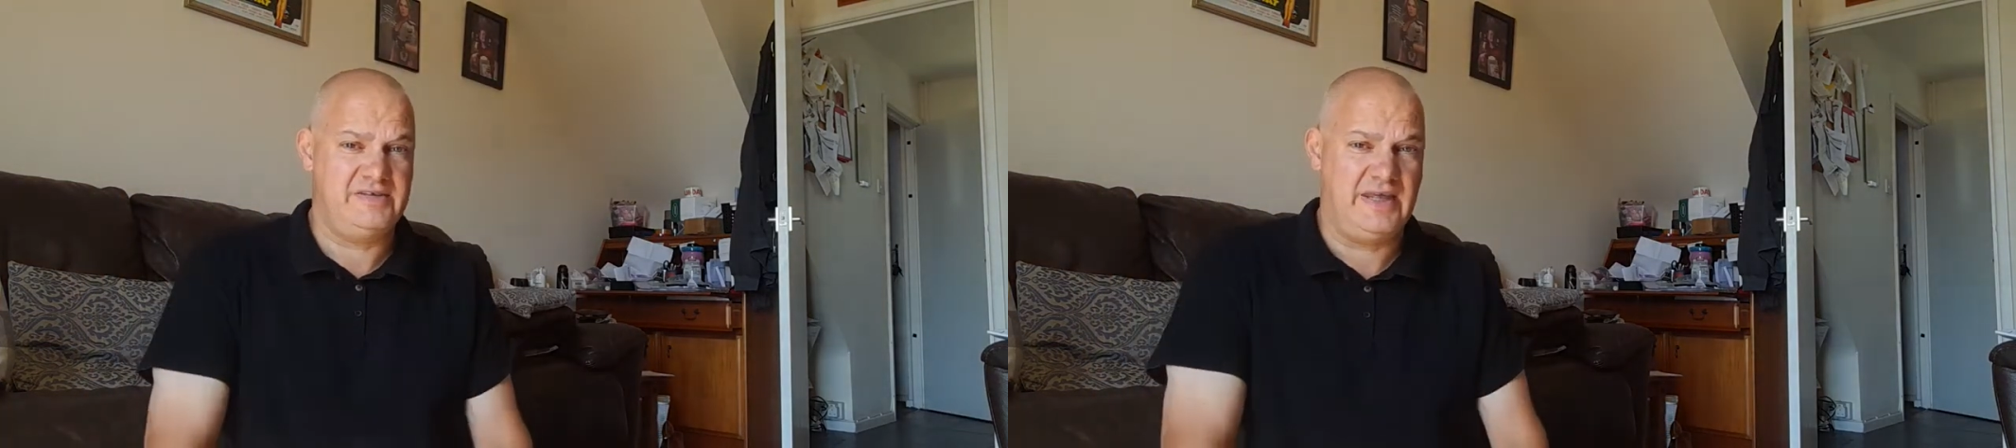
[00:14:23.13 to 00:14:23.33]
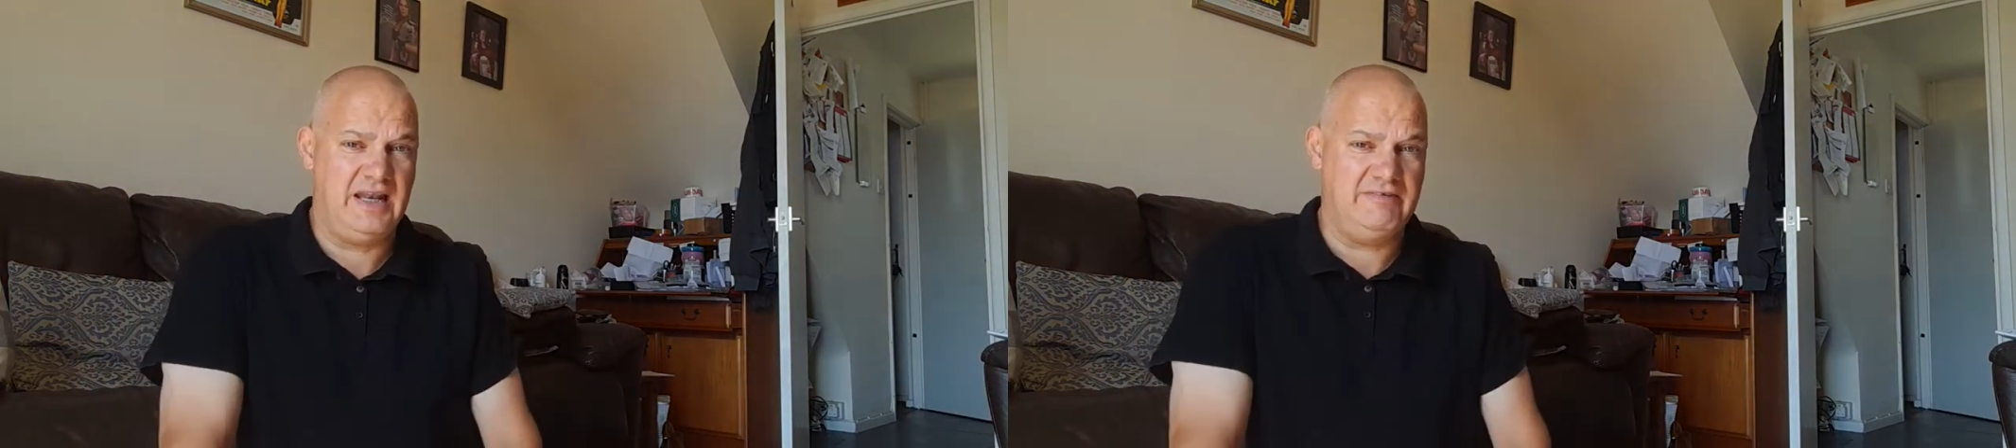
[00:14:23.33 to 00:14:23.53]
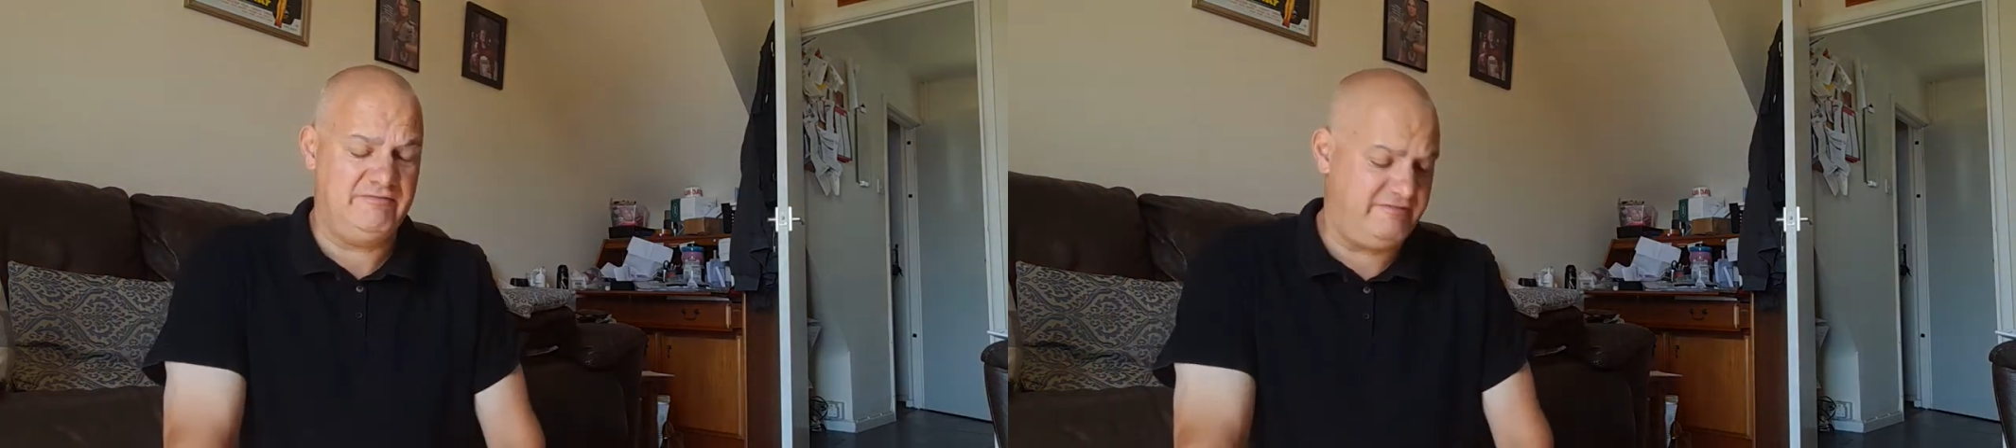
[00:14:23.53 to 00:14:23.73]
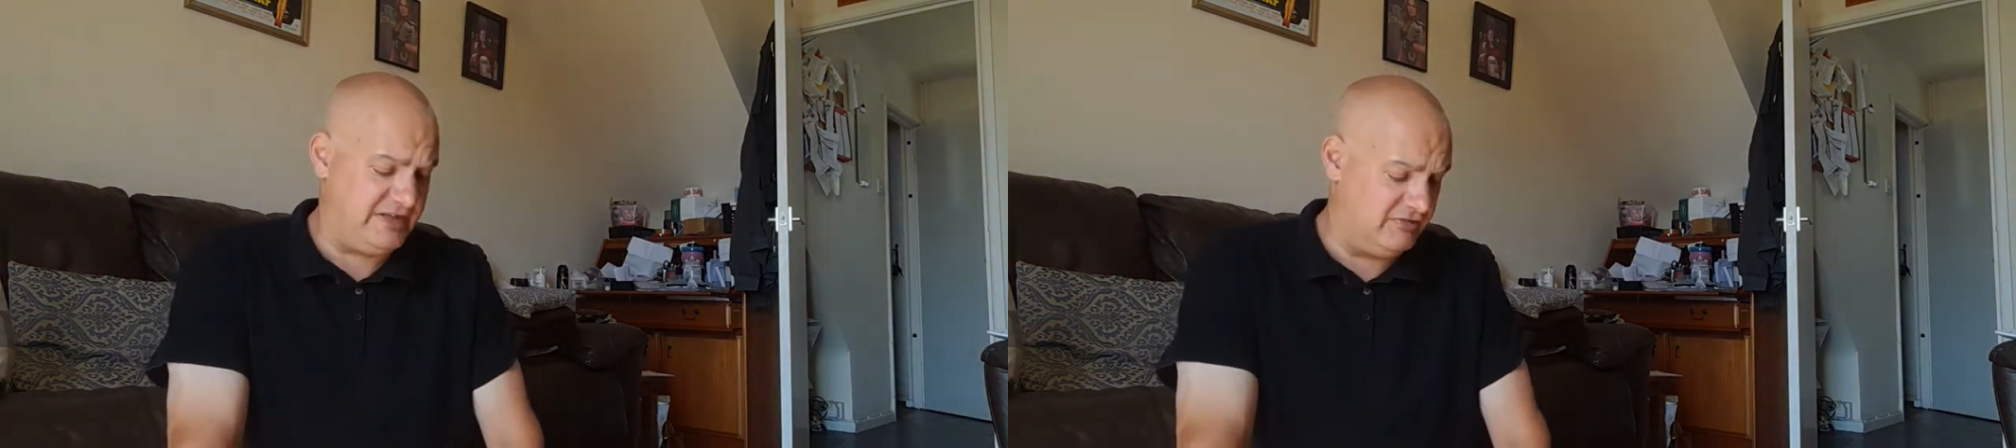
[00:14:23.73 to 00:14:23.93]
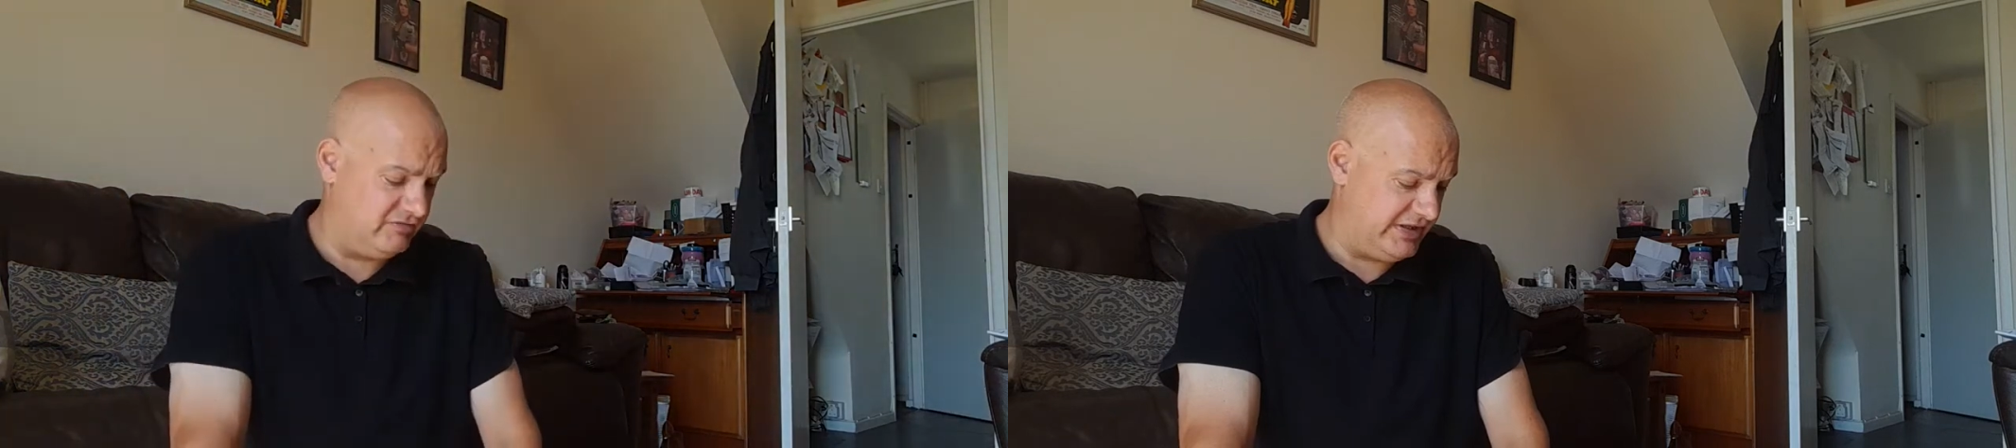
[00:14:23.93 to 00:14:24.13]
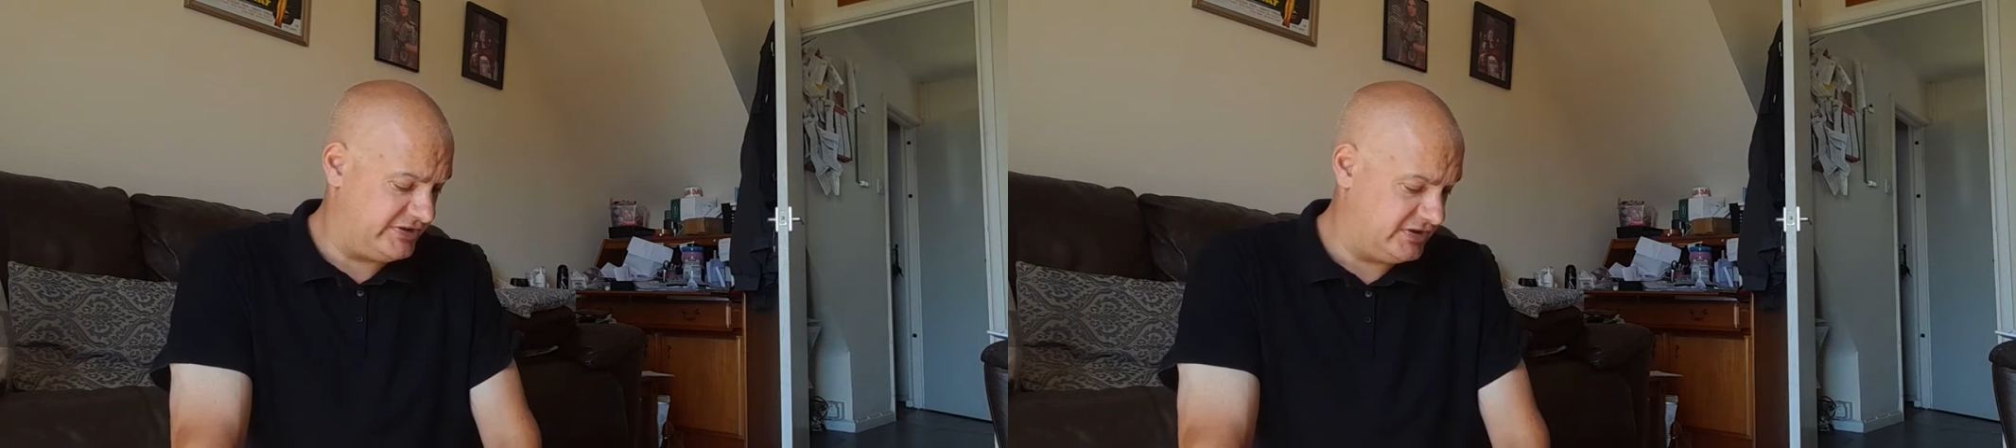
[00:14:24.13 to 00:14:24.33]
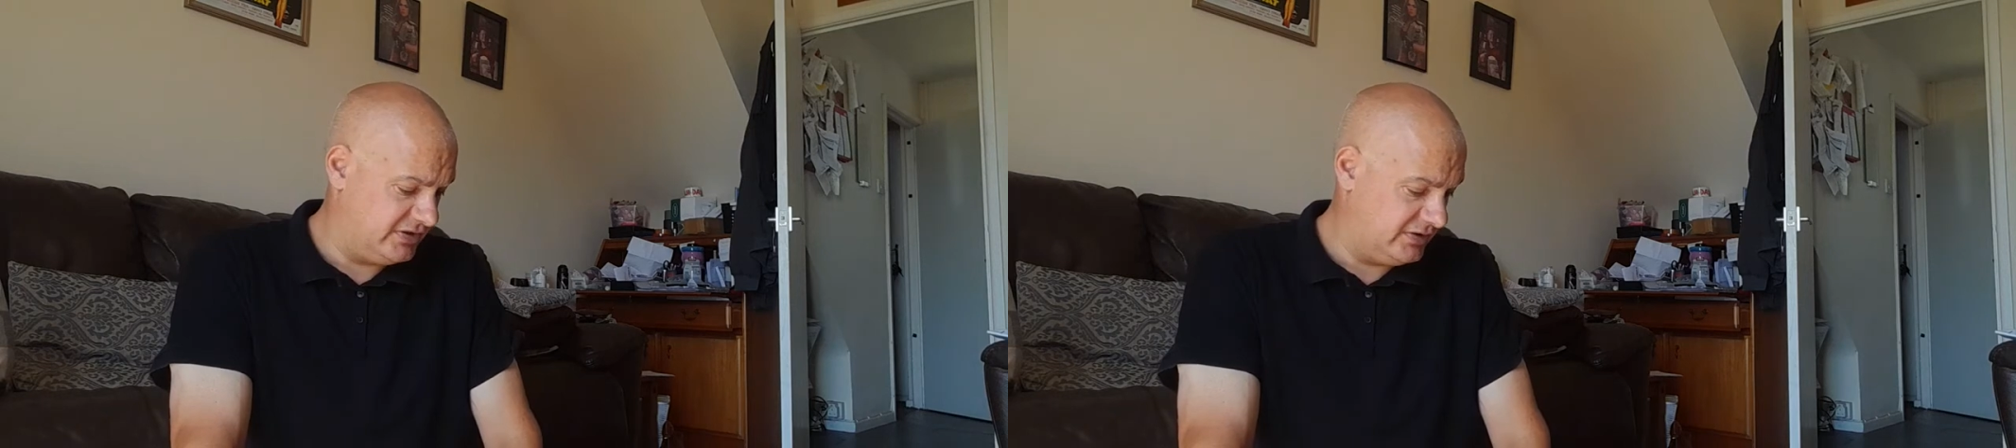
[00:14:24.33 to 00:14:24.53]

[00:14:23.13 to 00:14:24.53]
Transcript: 10, 11 feet of reach.